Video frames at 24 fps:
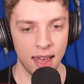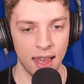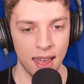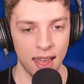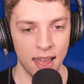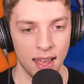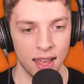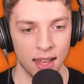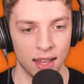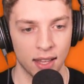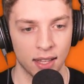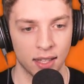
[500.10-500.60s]

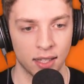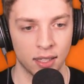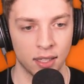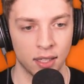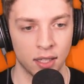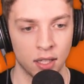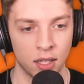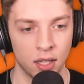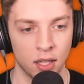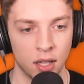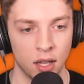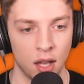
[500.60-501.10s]
Yes.
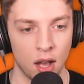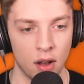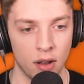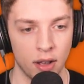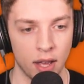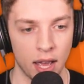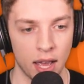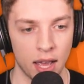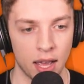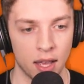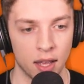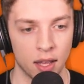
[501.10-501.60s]
We're
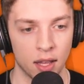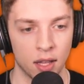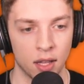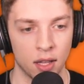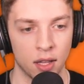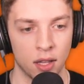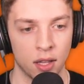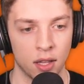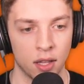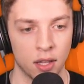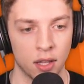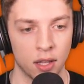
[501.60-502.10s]
okay.
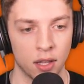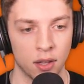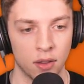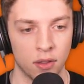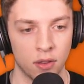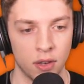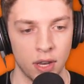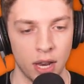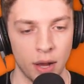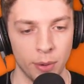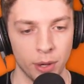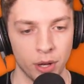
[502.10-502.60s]
Inside.
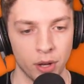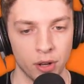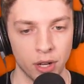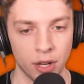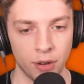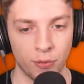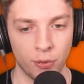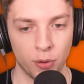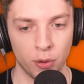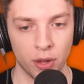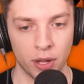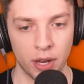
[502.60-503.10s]
So now we can't
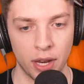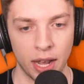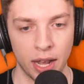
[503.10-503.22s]
what? get through the